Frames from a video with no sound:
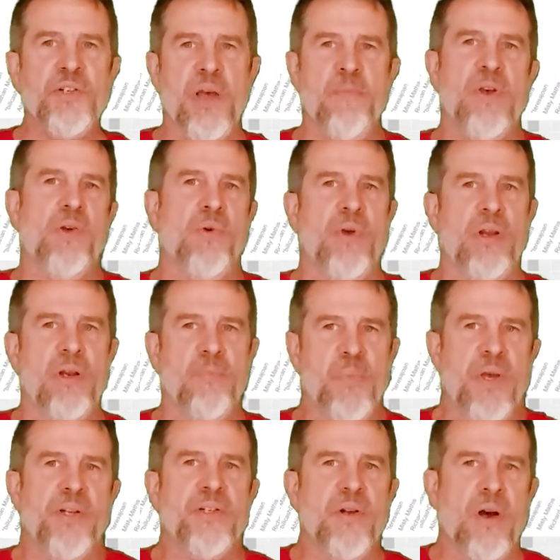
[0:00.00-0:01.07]
can be created
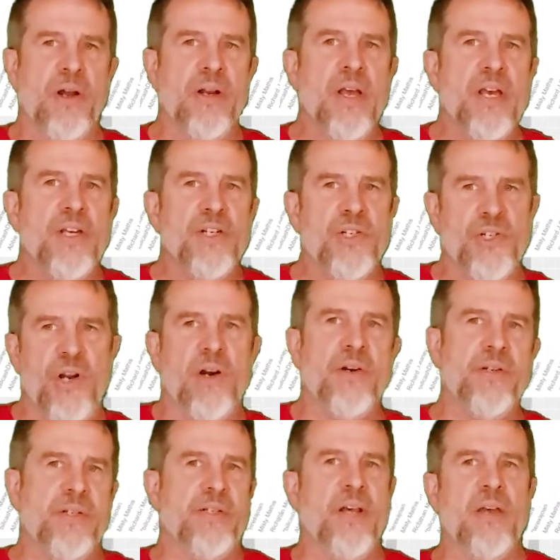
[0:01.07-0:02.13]
based on
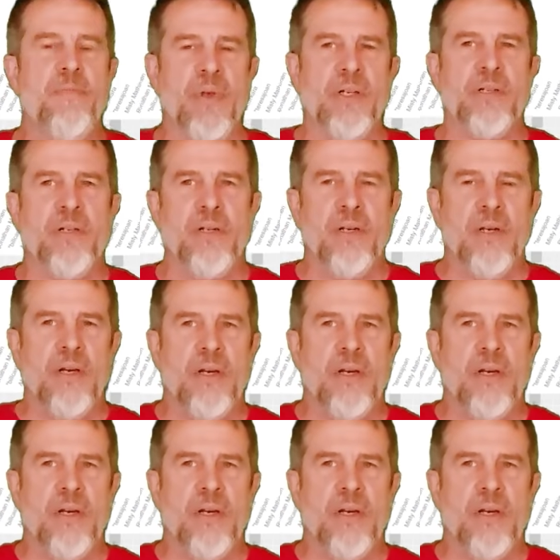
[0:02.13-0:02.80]
shared segments.